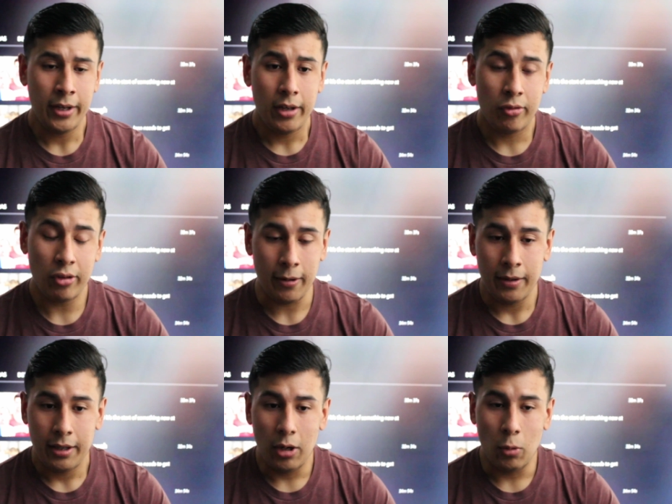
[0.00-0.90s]
So
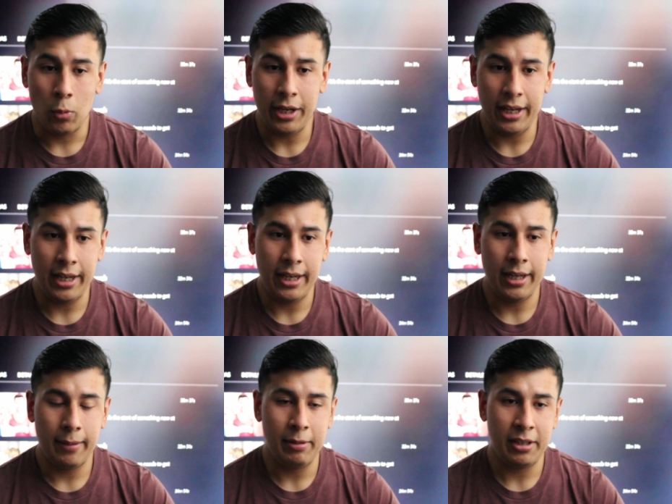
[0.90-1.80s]
we
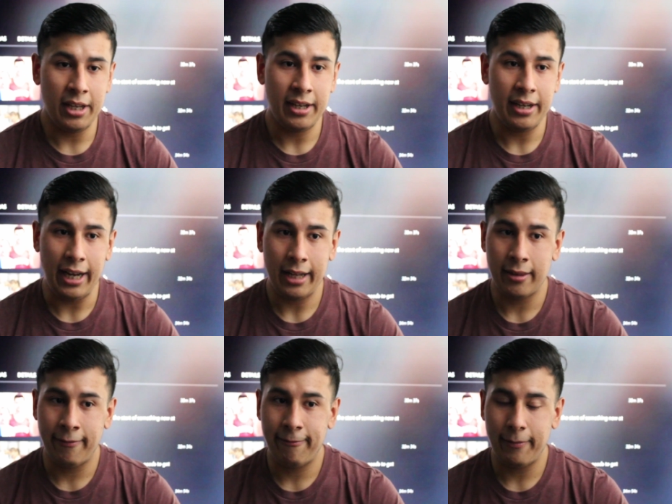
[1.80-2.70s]
begin at the
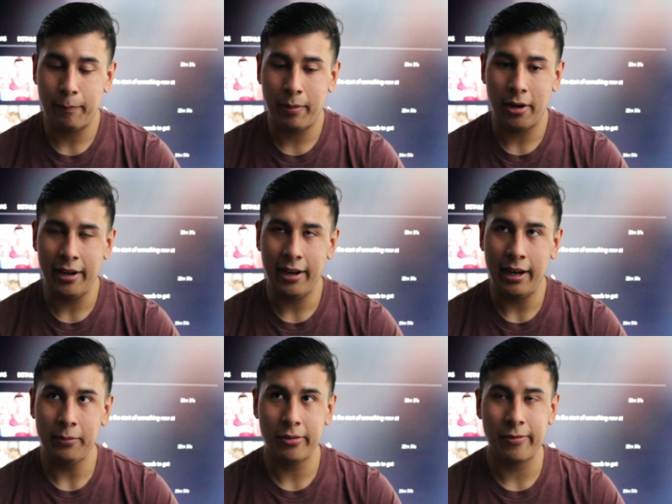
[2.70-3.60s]
barn, and
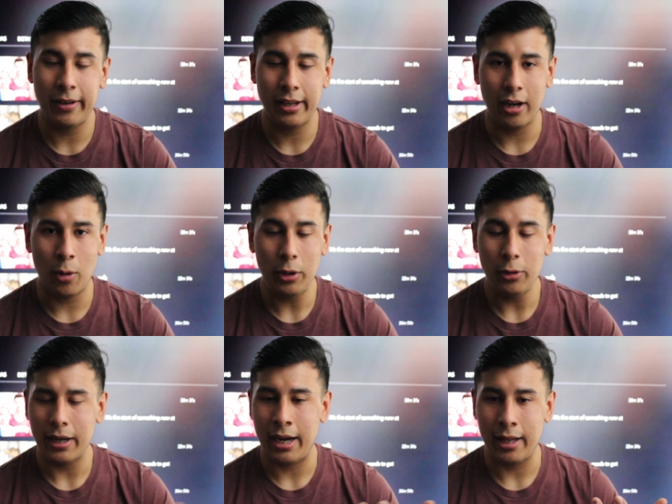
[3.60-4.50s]
I'm just thinking, are we
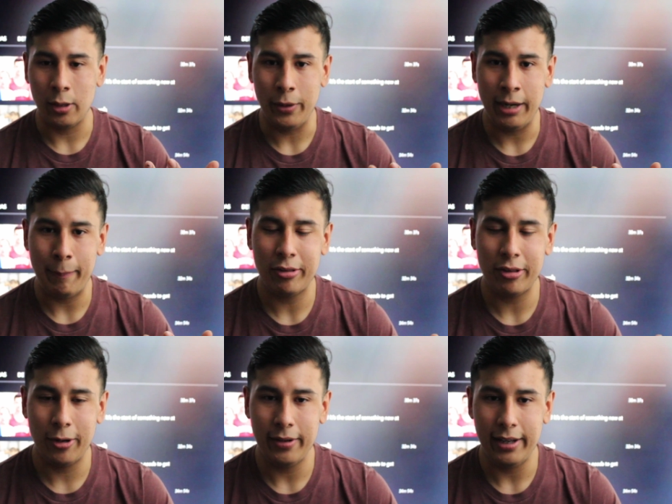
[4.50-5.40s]
doing a Halloween
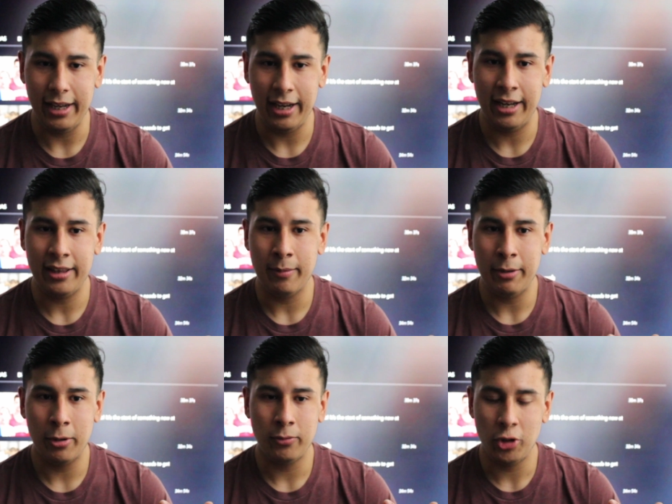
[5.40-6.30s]
episode in the
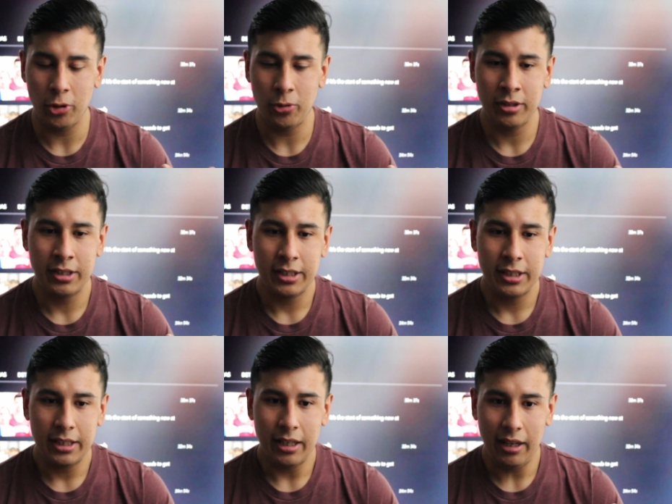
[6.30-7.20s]
middle of June?
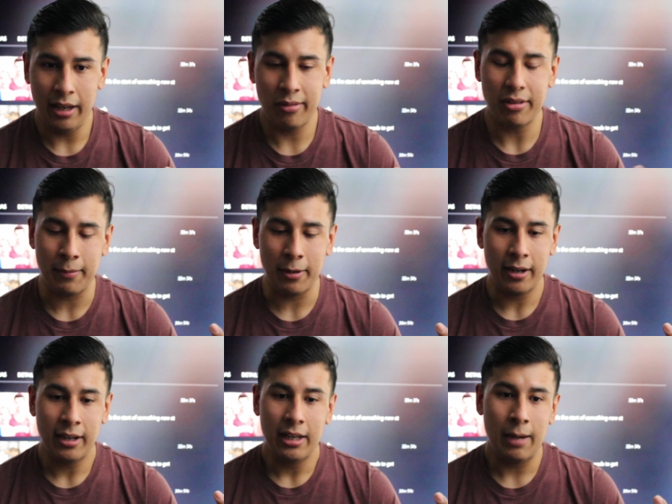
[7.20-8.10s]
It's summer.
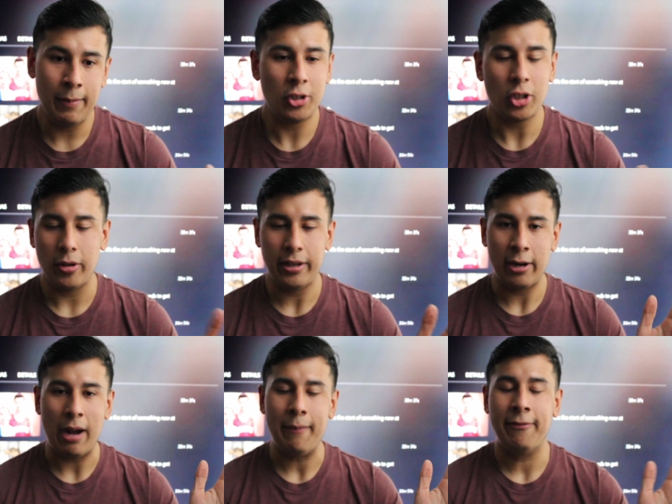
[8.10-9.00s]
I mean, sure, yeah,
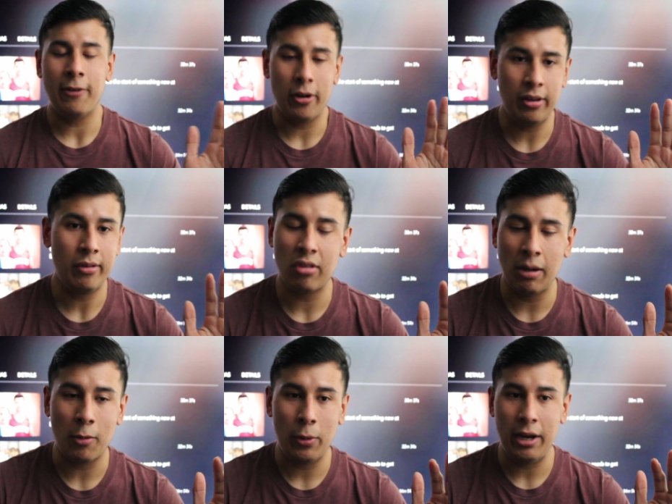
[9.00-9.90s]
Gravity Falls did
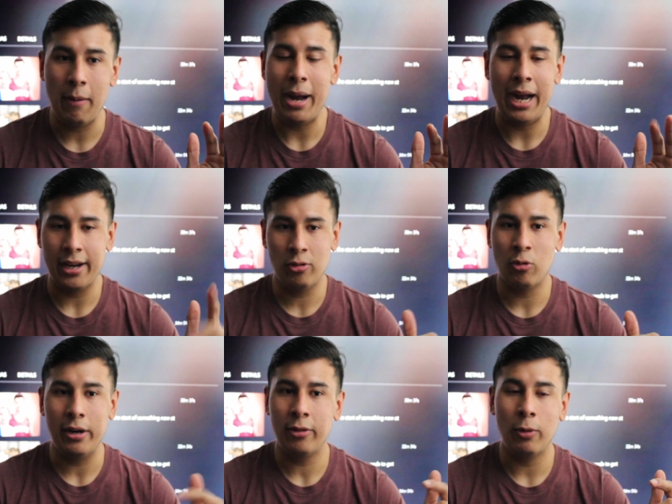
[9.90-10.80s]
Summerween back in
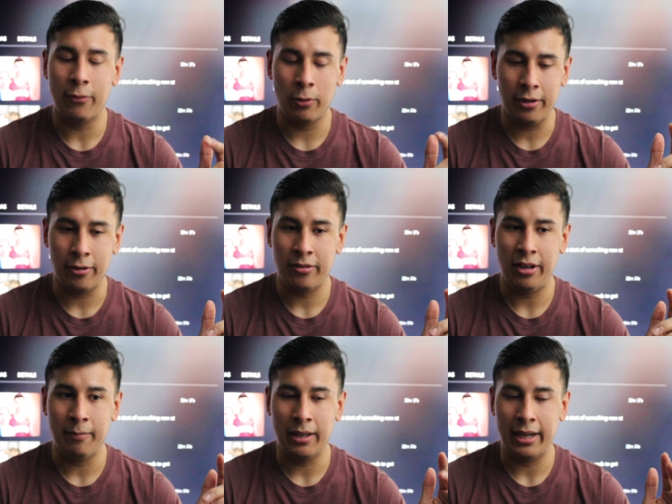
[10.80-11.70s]
twenty twelve, twenty thirteen,
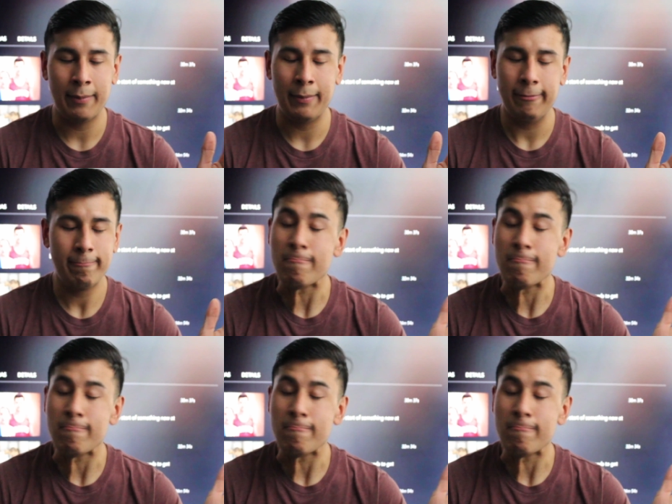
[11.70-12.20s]
but like, come on.